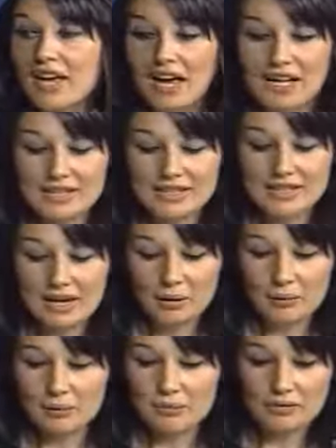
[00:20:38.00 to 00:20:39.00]
I need to
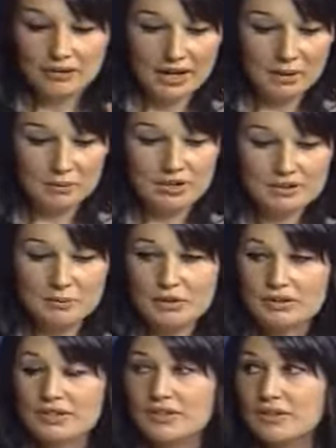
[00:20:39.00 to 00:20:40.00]
help, help this
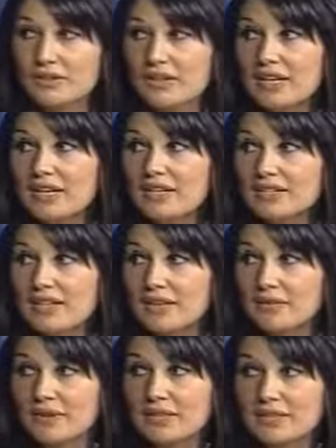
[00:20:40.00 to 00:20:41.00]
person do this
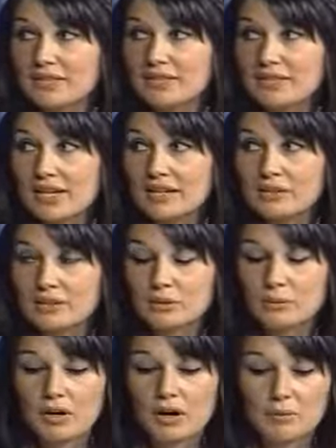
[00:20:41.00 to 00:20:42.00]
and fix this technical
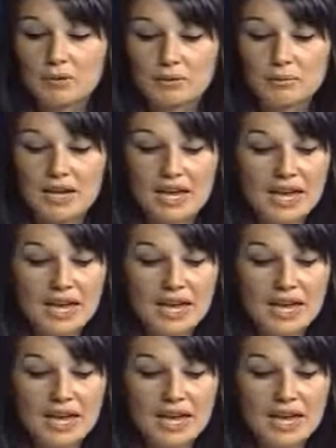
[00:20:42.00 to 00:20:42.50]
problem.